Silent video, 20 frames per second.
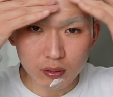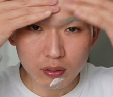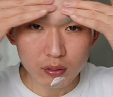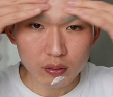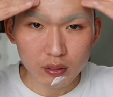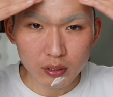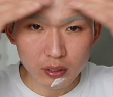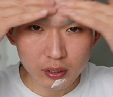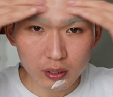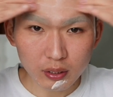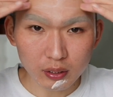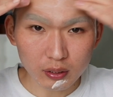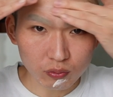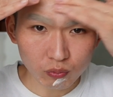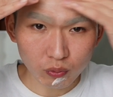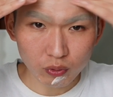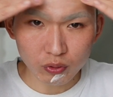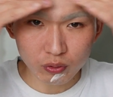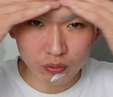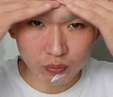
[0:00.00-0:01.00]
the thing is,
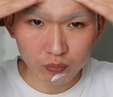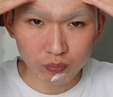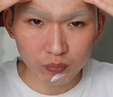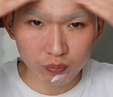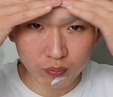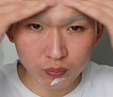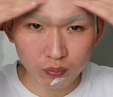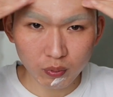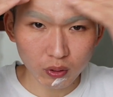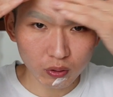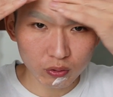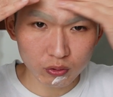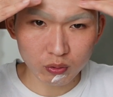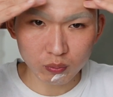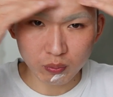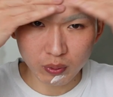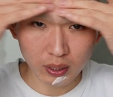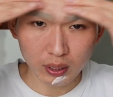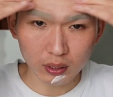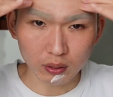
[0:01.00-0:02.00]
when you block your
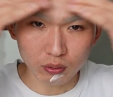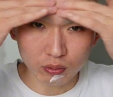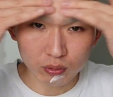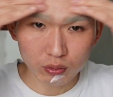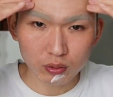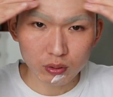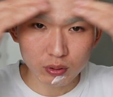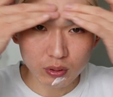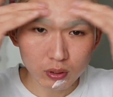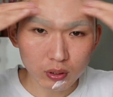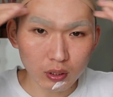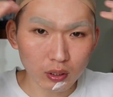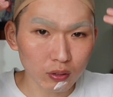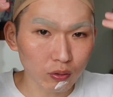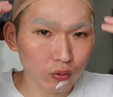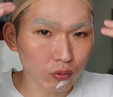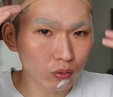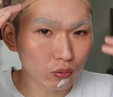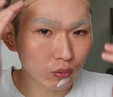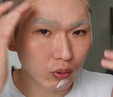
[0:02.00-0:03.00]
brows and
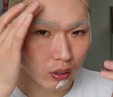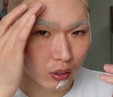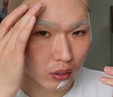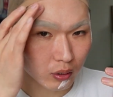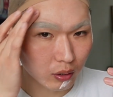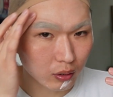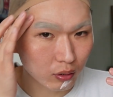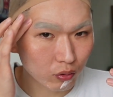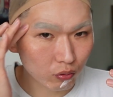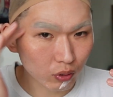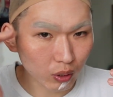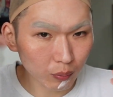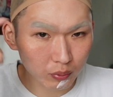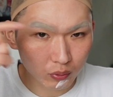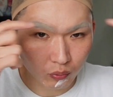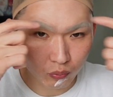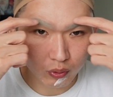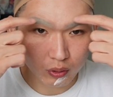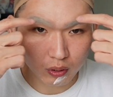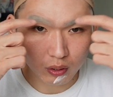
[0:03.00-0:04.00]
you don't want to interrupt
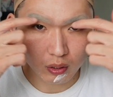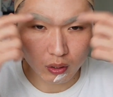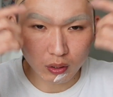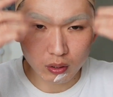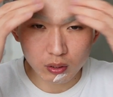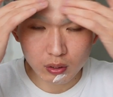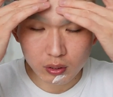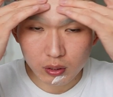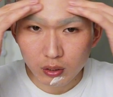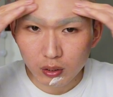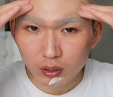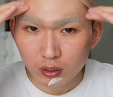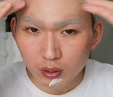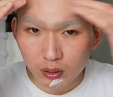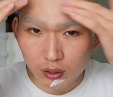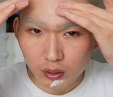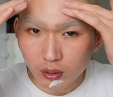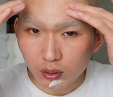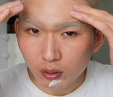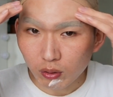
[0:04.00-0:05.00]
with the
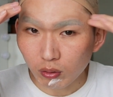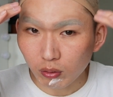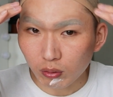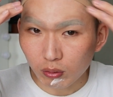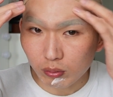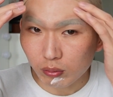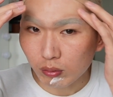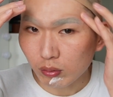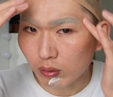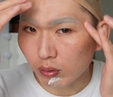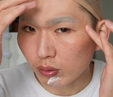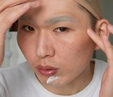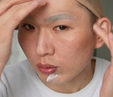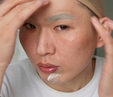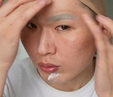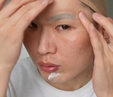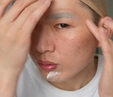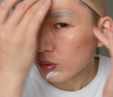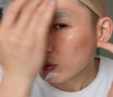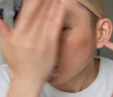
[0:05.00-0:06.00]

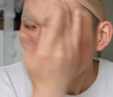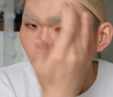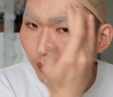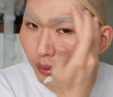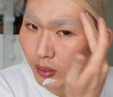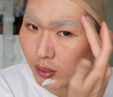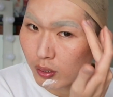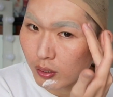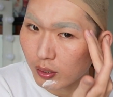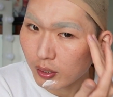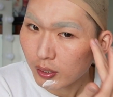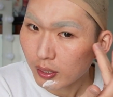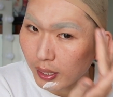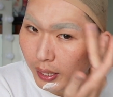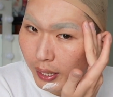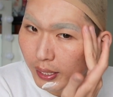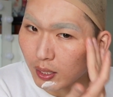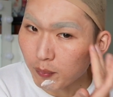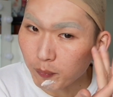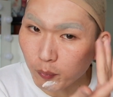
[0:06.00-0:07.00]
glue
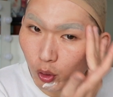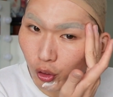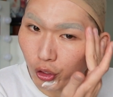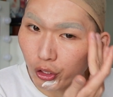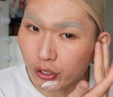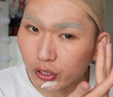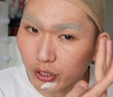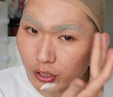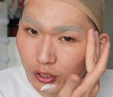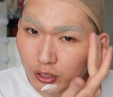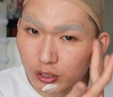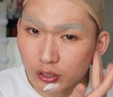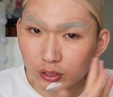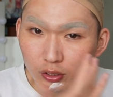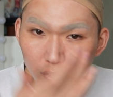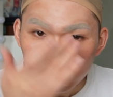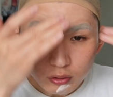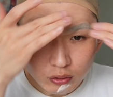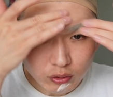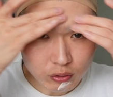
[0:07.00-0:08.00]
and the powder,
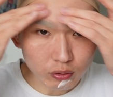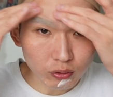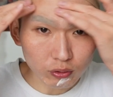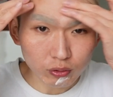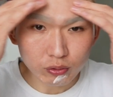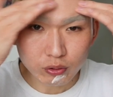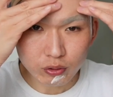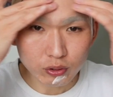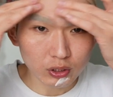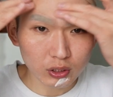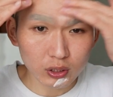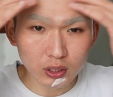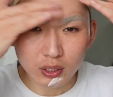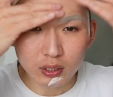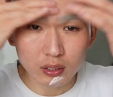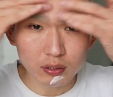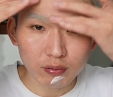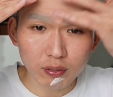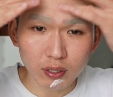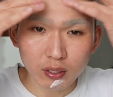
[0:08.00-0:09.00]
so you just kind
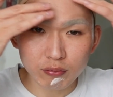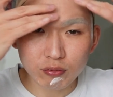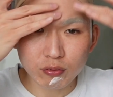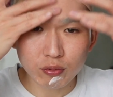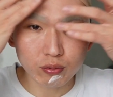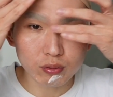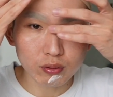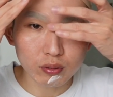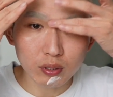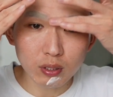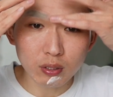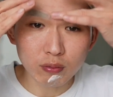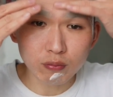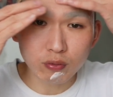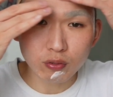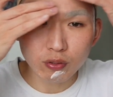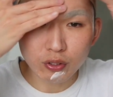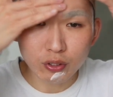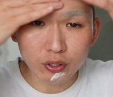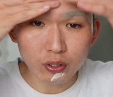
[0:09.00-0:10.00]
of have to
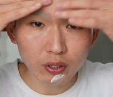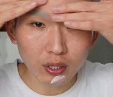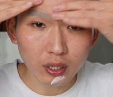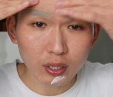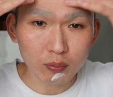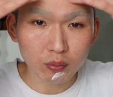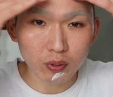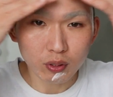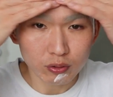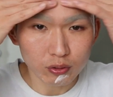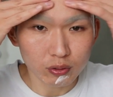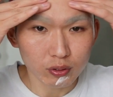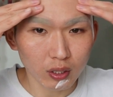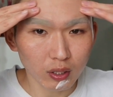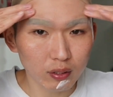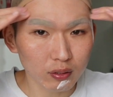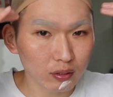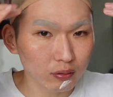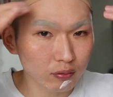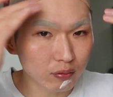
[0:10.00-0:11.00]
avoid your eyebrows. You
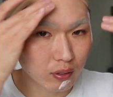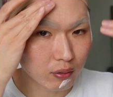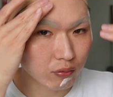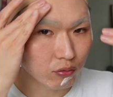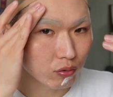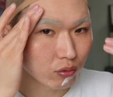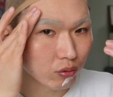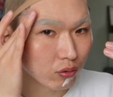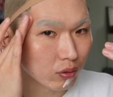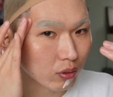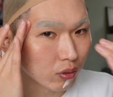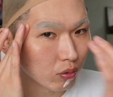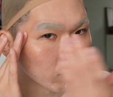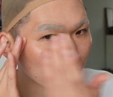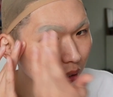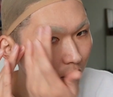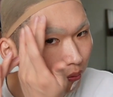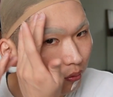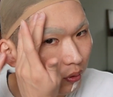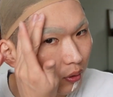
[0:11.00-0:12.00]
kind of have to go
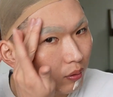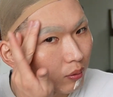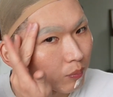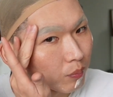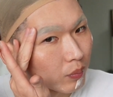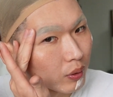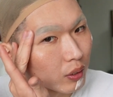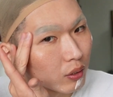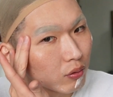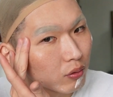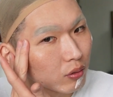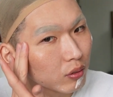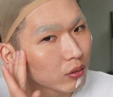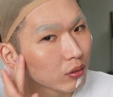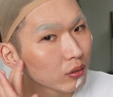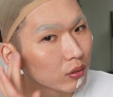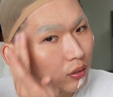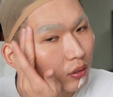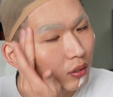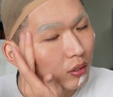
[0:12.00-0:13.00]
around it a bit.
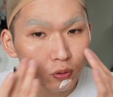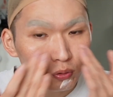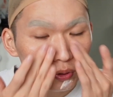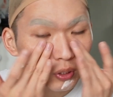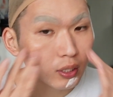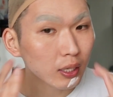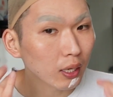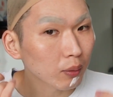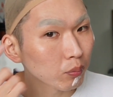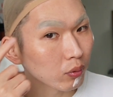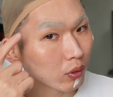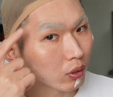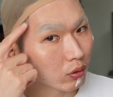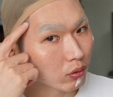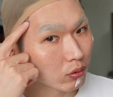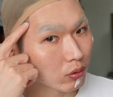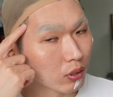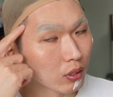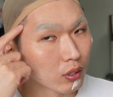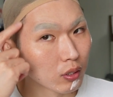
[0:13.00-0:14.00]
Usually I
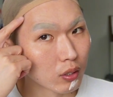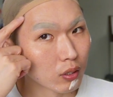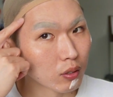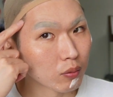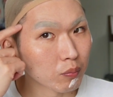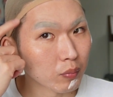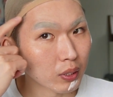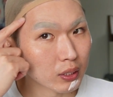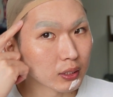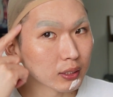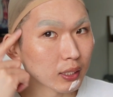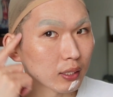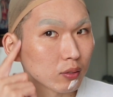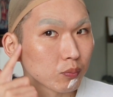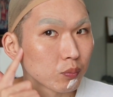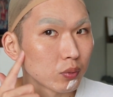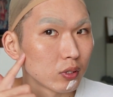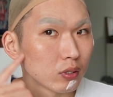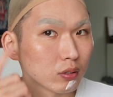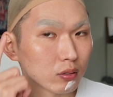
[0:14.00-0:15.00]
block my
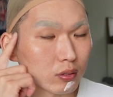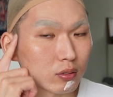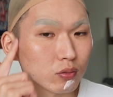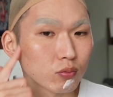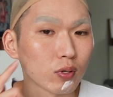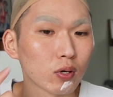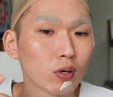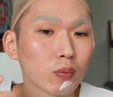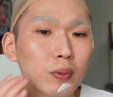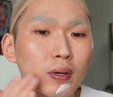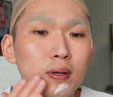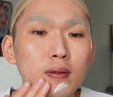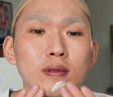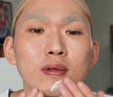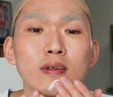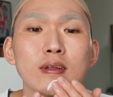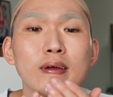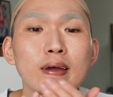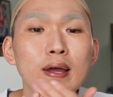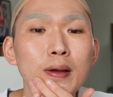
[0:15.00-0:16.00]
sideburns as well, but
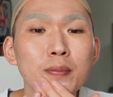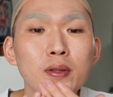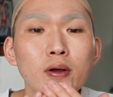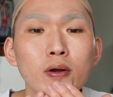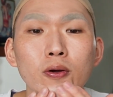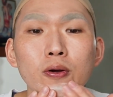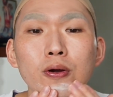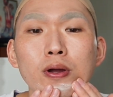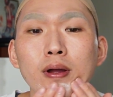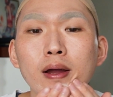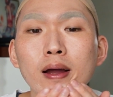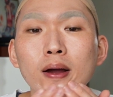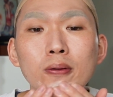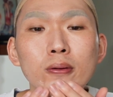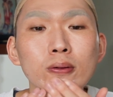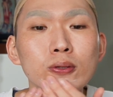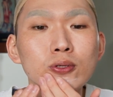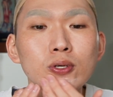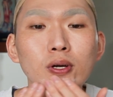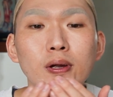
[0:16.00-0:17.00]
today I'm not going out
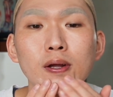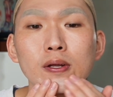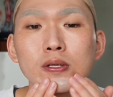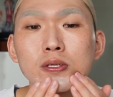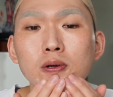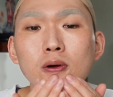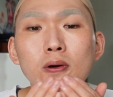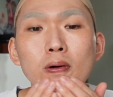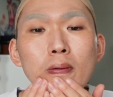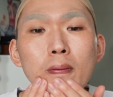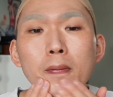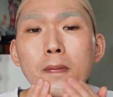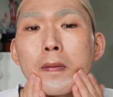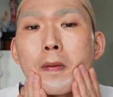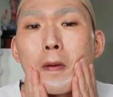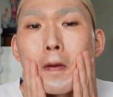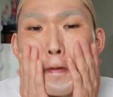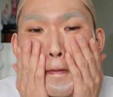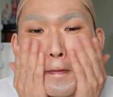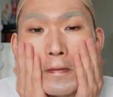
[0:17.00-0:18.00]
in drag, so
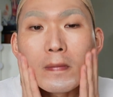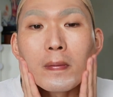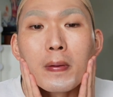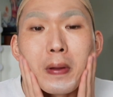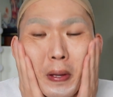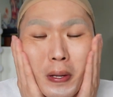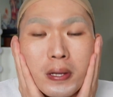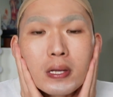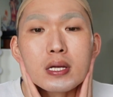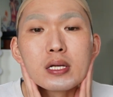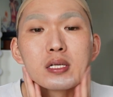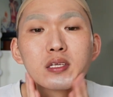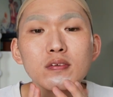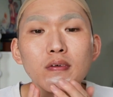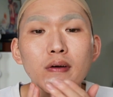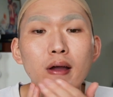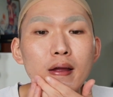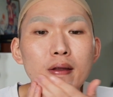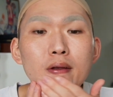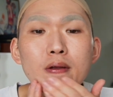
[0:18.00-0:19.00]
it's
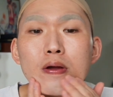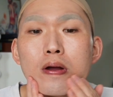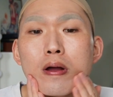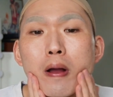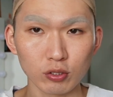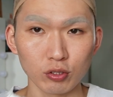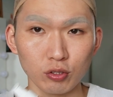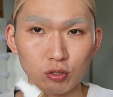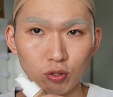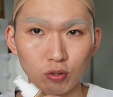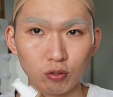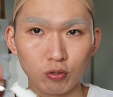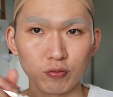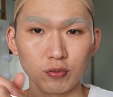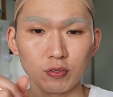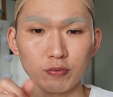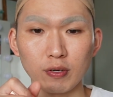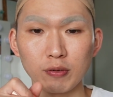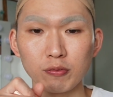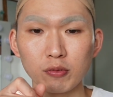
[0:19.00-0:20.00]
fine. So for
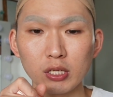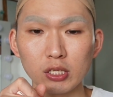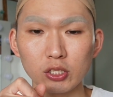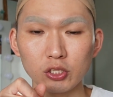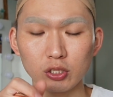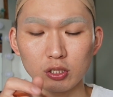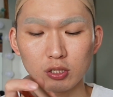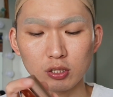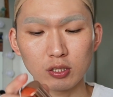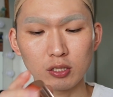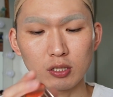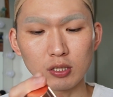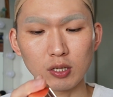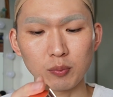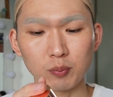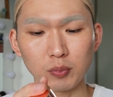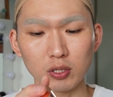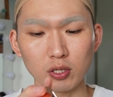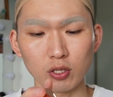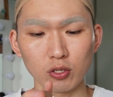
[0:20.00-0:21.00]
foundation
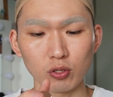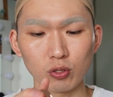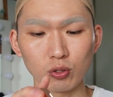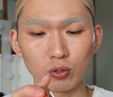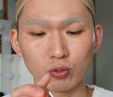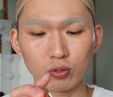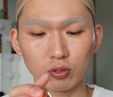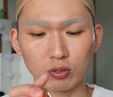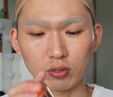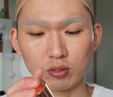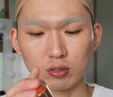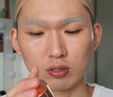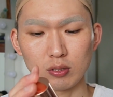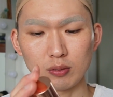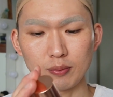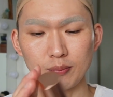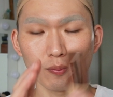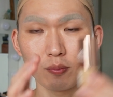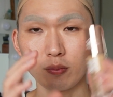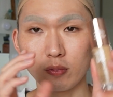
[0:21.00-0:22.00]
I'm gonna use
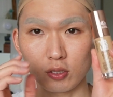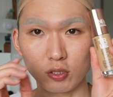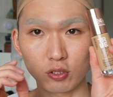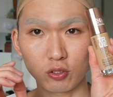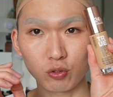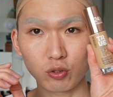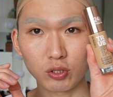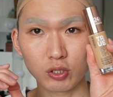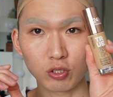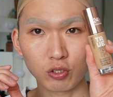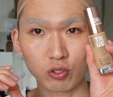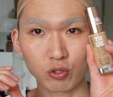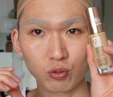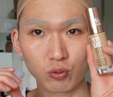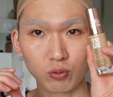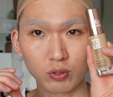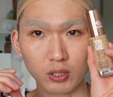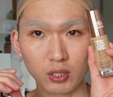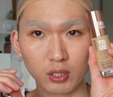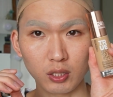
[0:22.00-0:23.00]
Catrice True
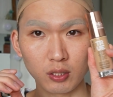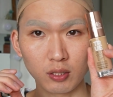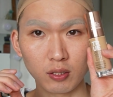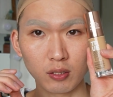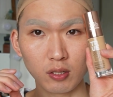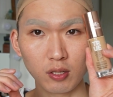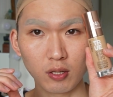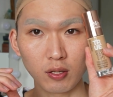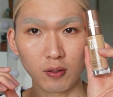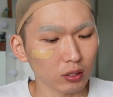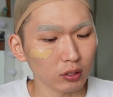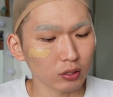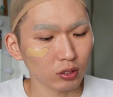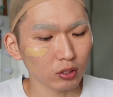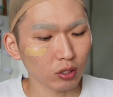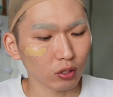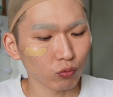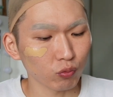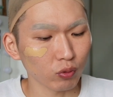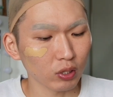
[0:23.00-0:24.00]
Skin. It's
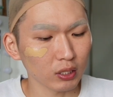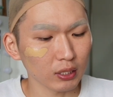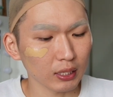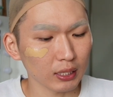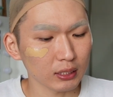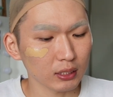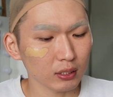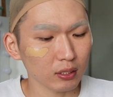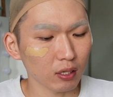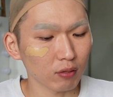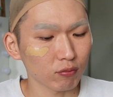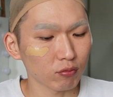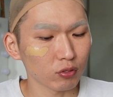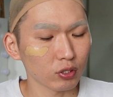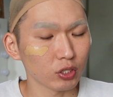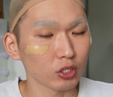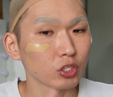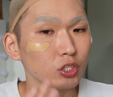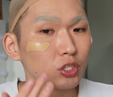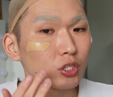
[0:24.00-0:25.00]
got really nice
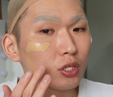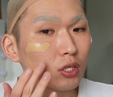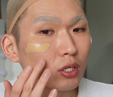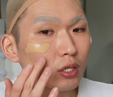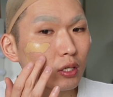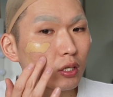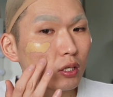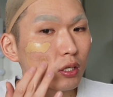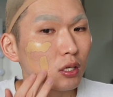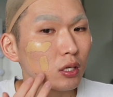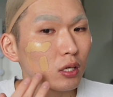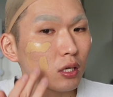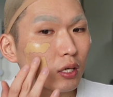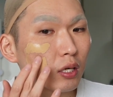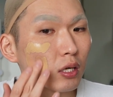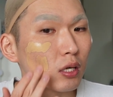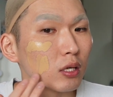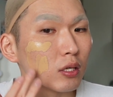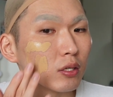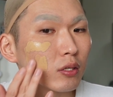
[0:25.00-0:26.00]
coverage
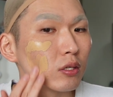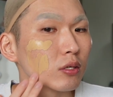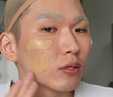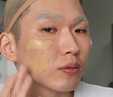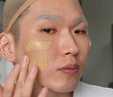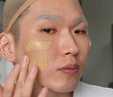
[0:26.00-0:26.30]
and